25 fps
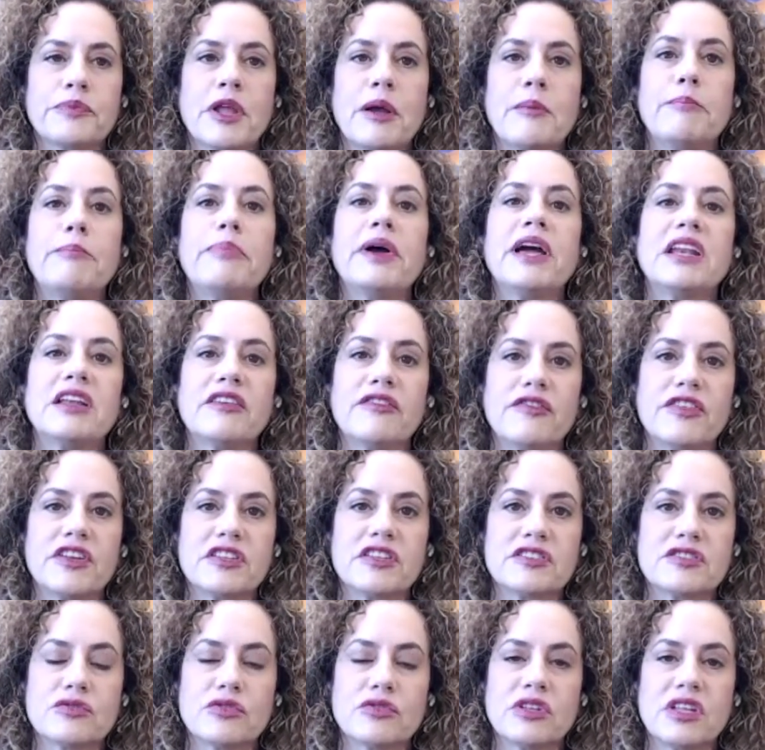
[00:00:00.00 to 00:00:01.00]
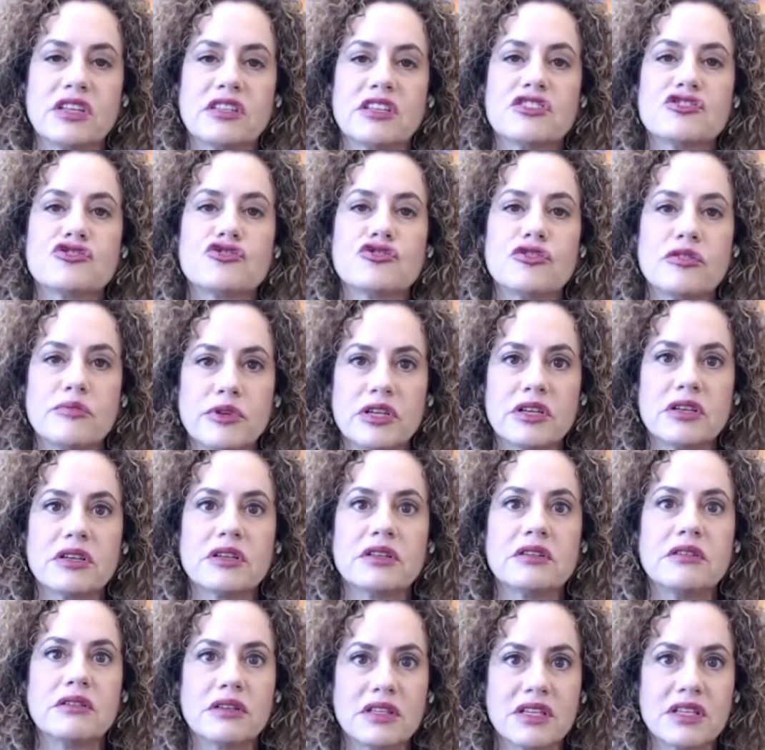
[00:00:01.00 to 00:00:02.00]
benefits to the
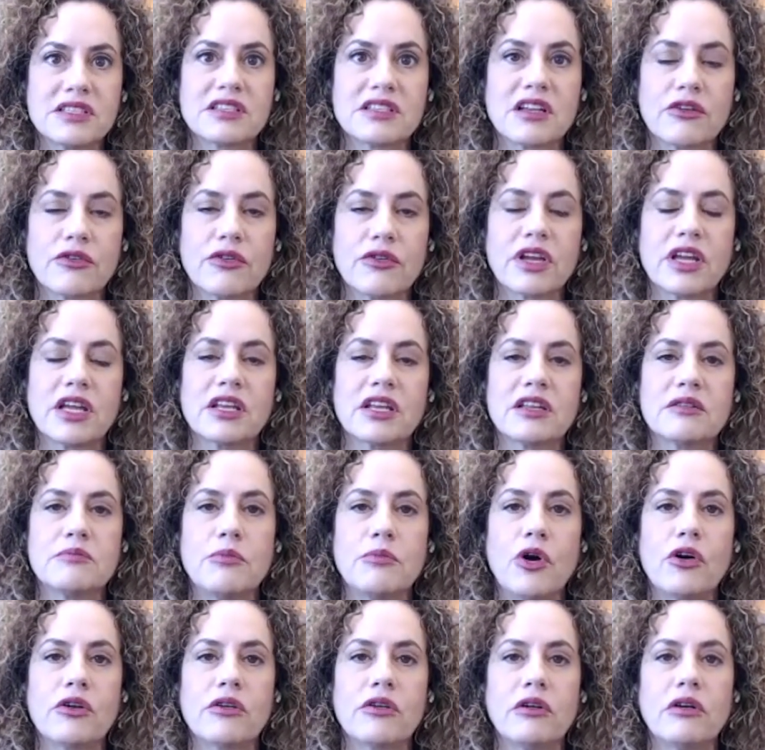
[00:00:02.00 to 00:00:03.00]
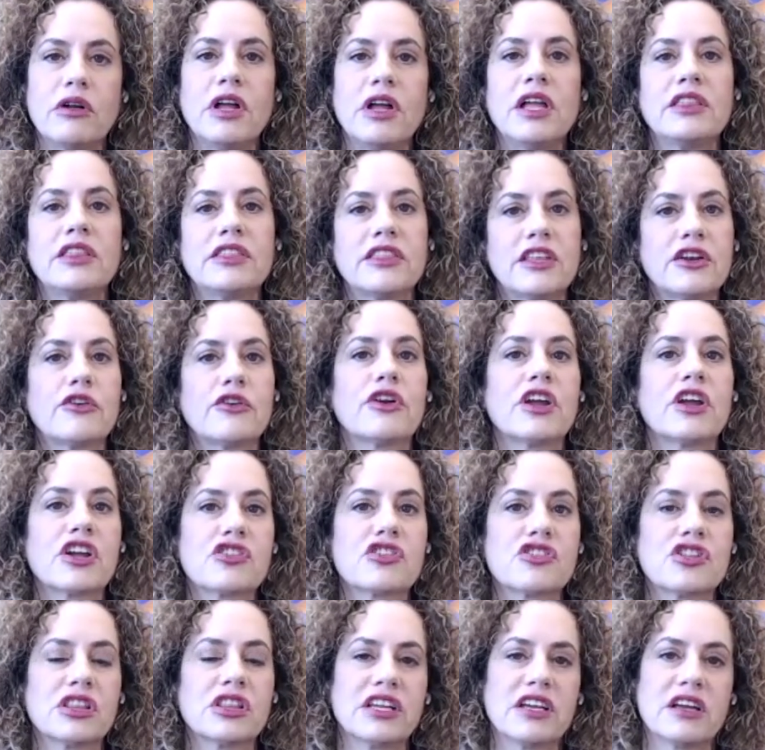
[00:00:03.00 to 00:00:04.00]
distributed, disaggregated model that are
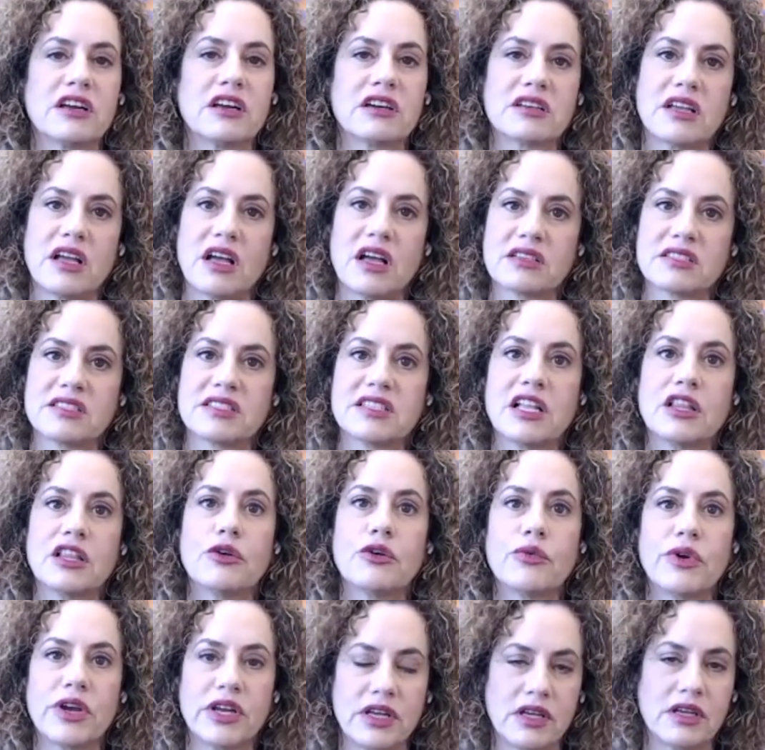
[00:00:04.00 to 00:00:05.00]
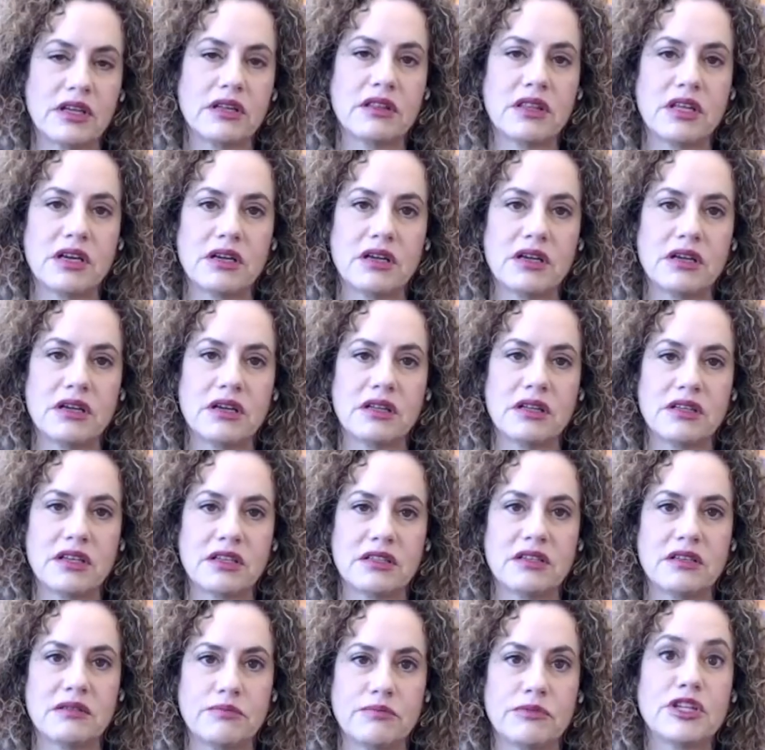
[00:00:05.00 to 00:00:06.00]
actually accelerating the
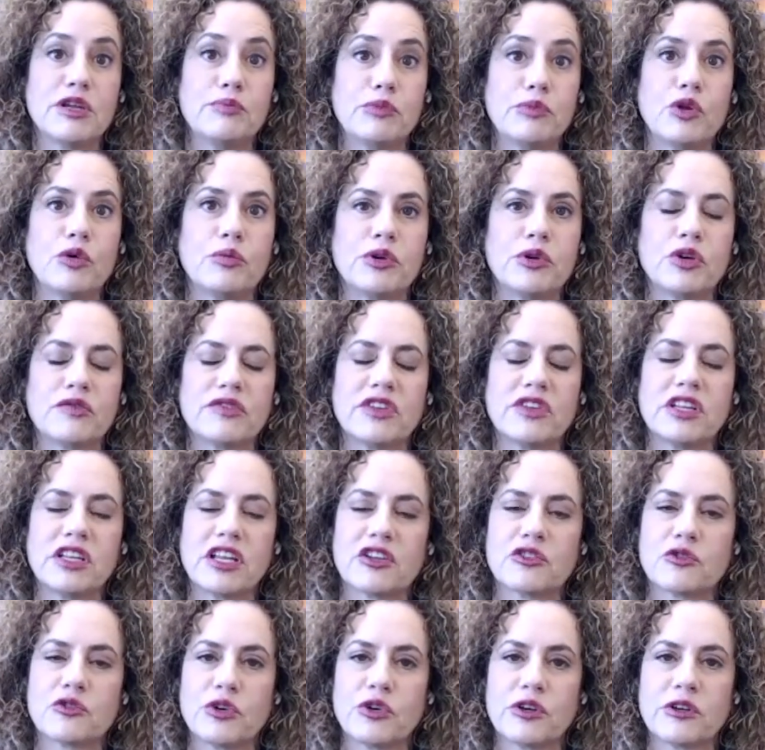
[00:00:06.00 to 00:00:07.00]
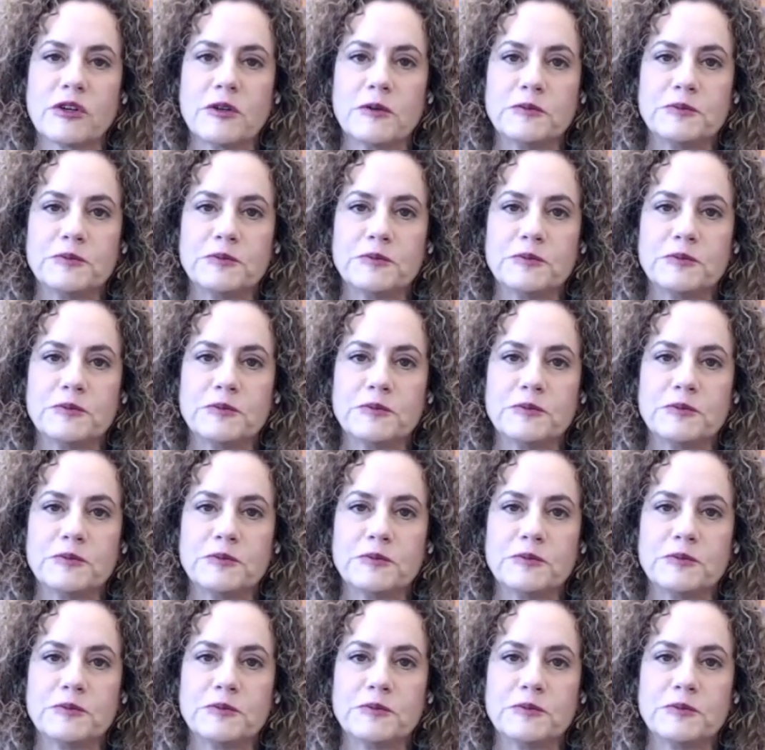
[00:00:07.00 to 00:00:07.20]
deployment of the network.